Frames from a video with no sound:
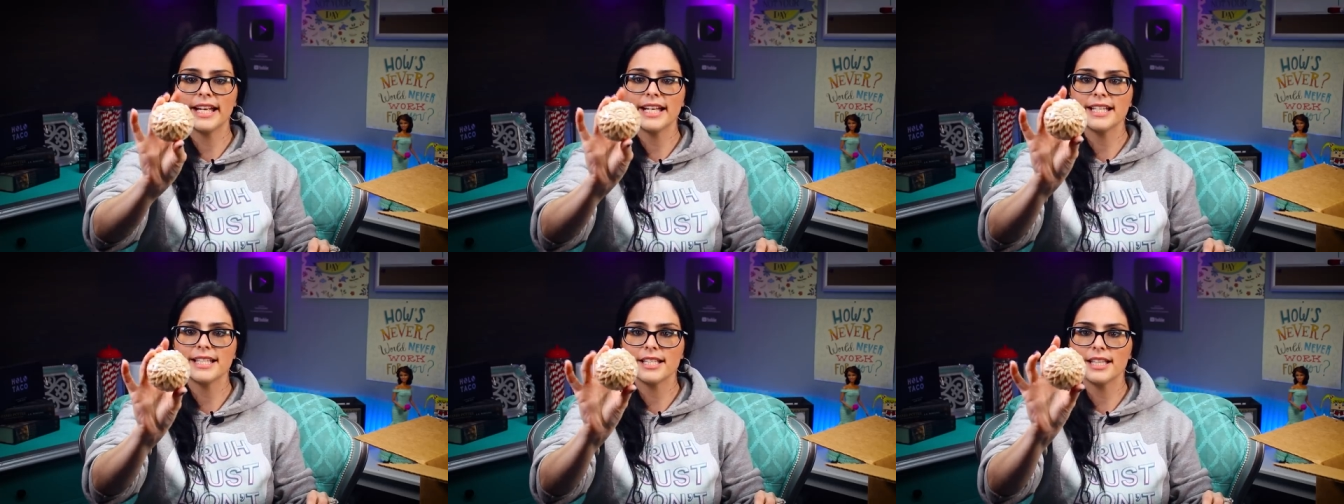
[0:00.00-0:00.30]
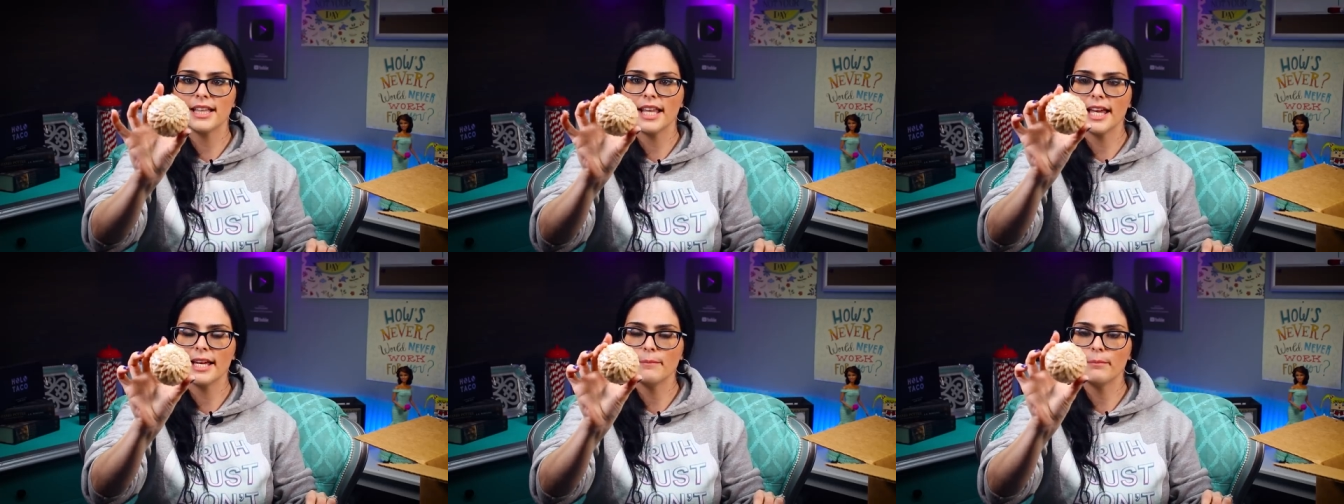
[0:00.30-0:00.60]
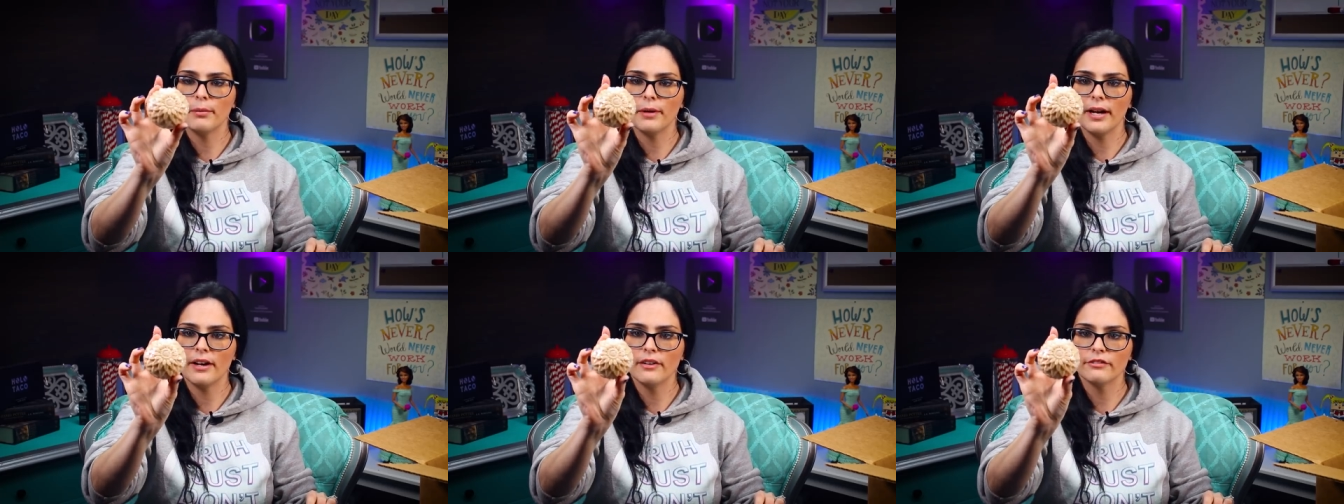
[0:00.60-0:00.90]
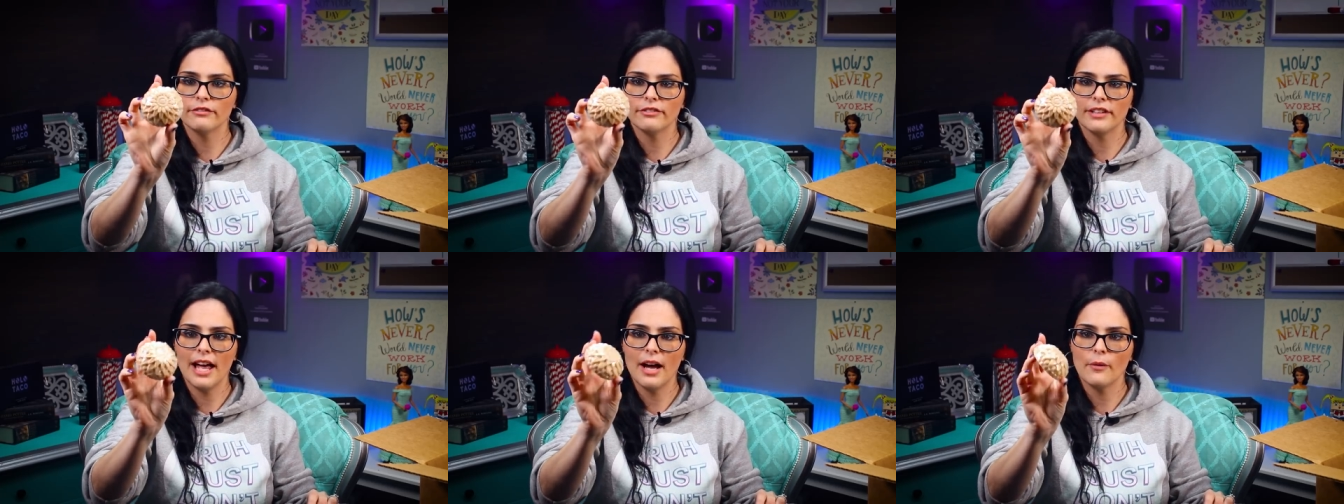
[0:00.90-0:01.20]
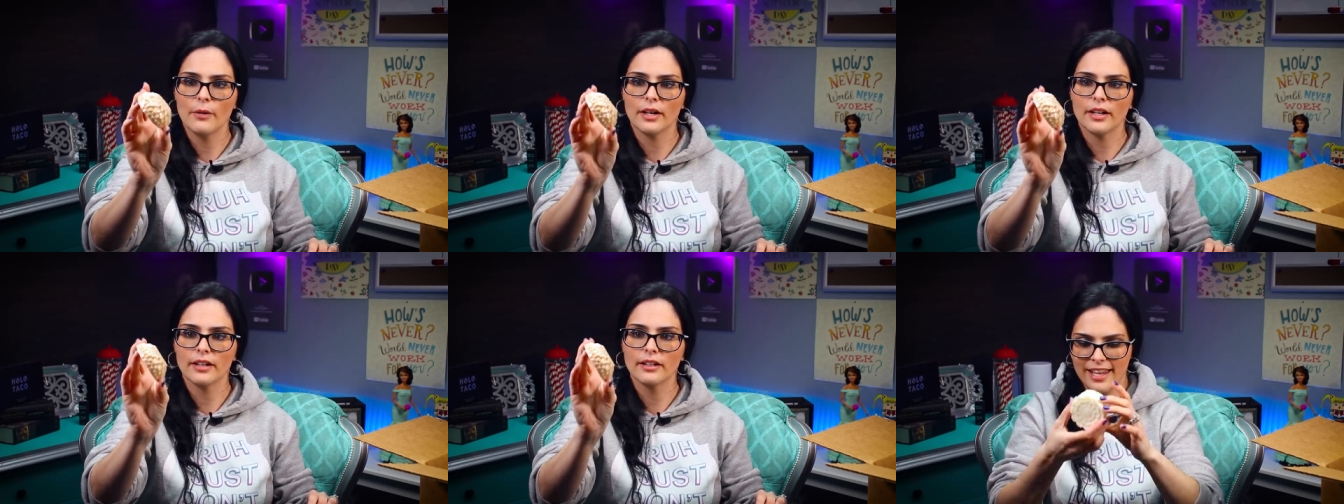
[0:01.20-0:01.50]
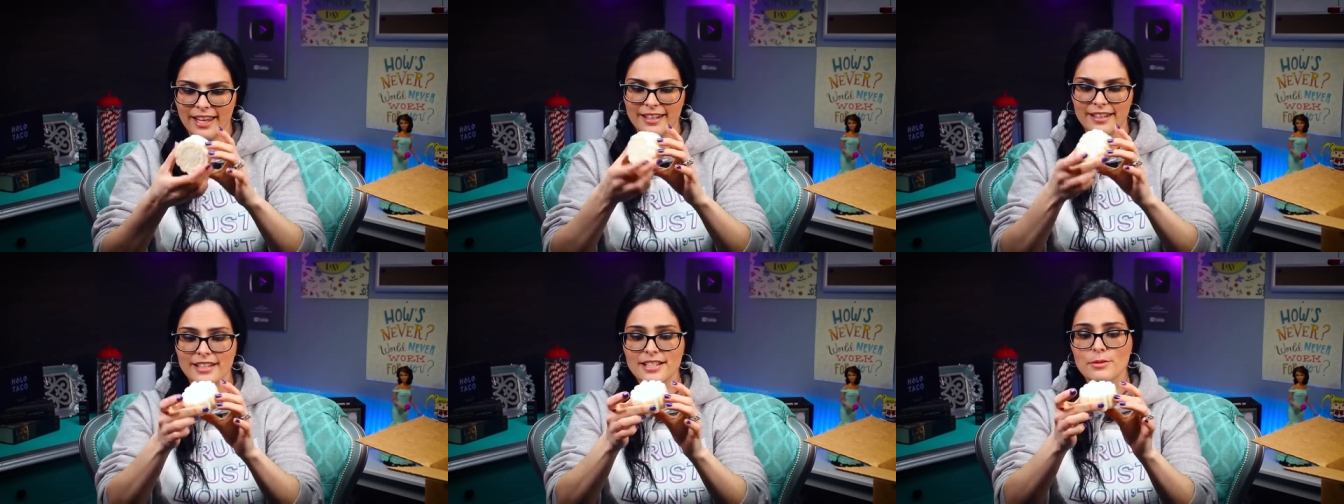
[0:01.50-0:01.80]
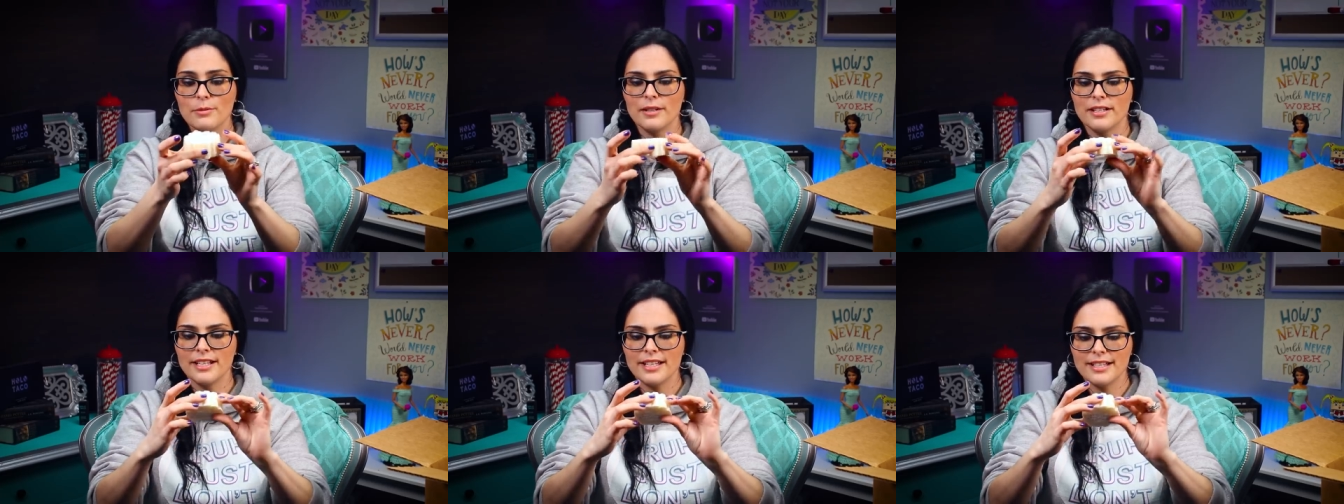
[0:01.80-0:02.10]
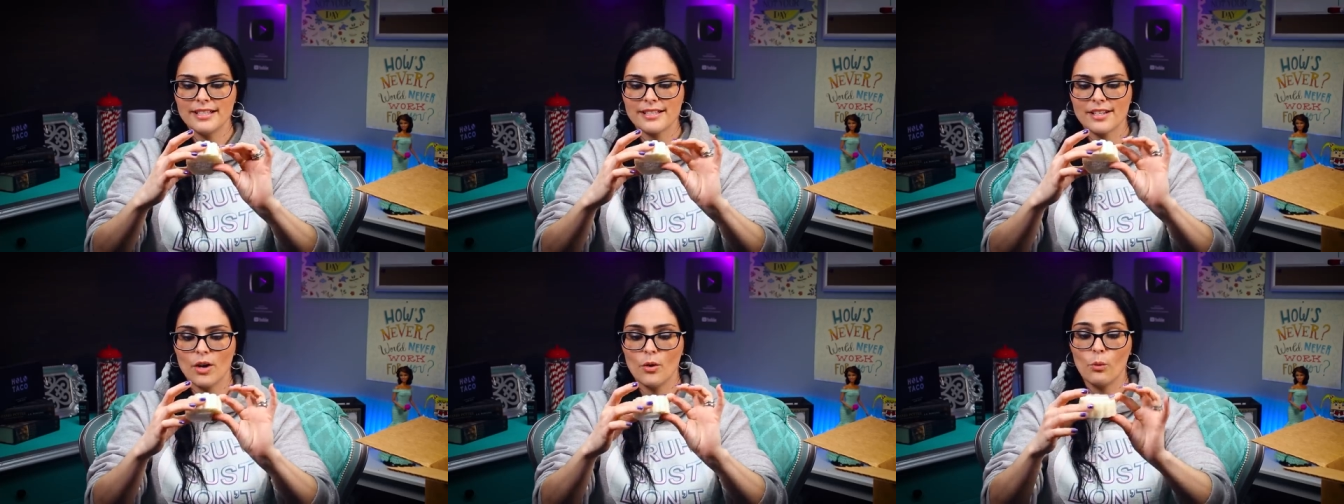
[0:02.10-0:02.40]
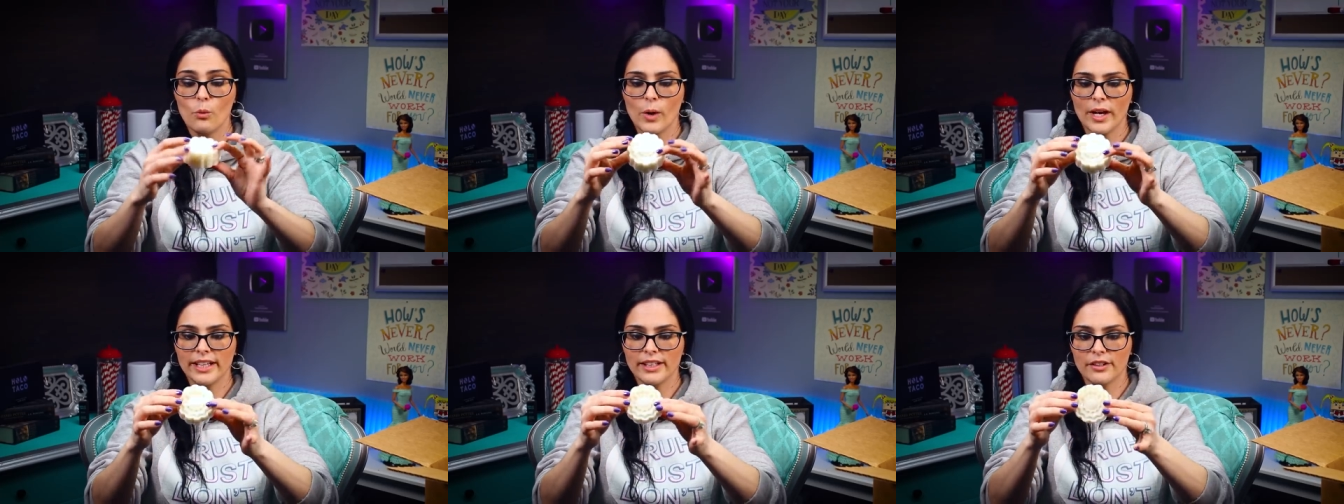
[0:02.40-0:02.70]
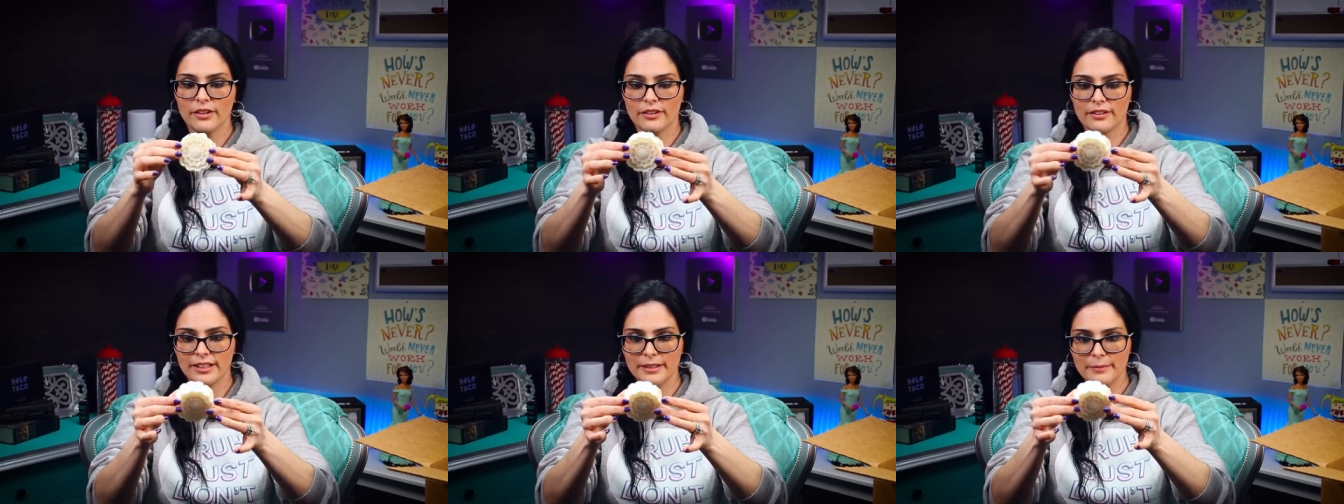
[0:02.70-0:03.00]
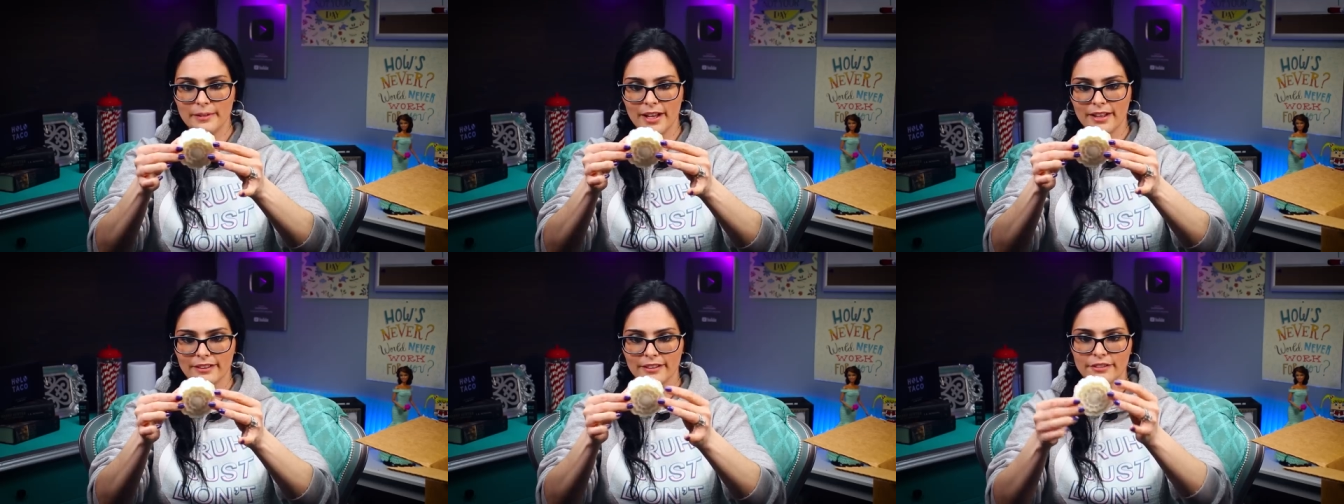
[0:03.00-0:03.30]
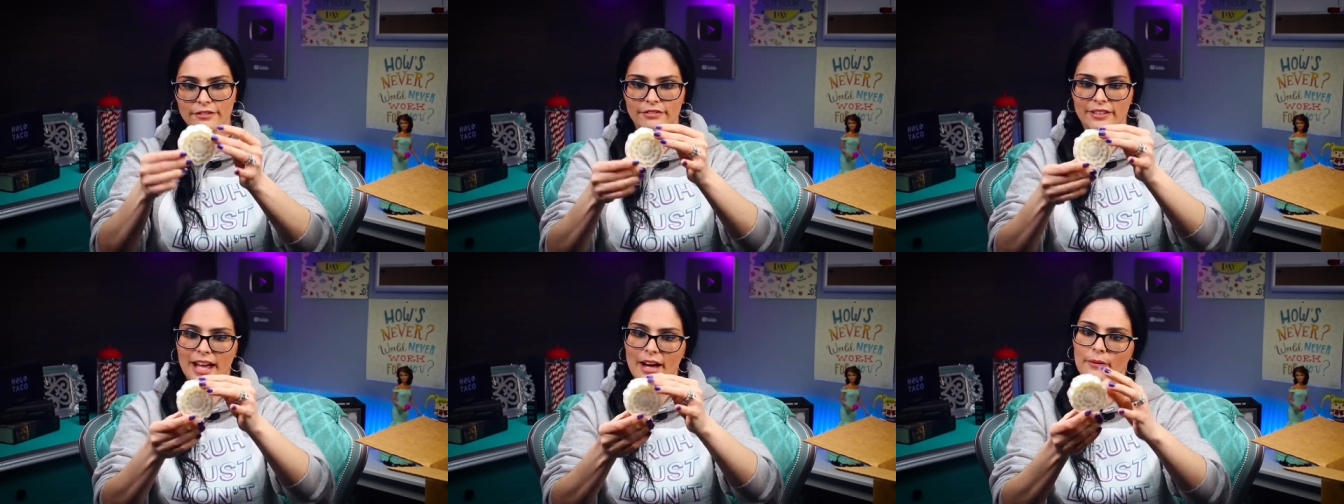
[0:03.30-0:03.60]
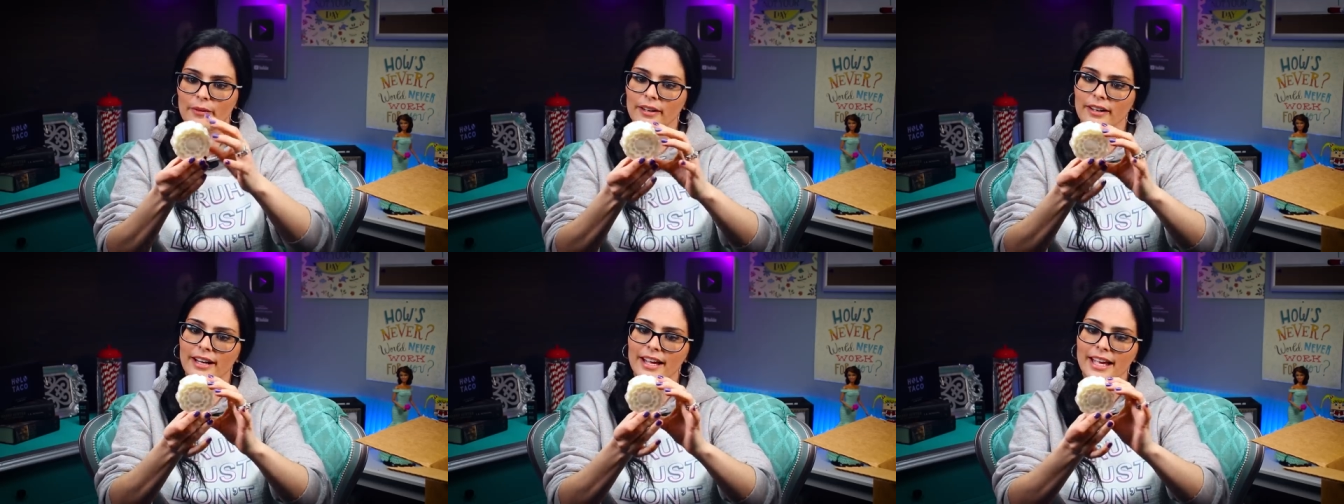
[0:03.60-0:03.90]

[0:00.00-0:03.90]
It's a light brown flower. And this one is a white cream colored flower.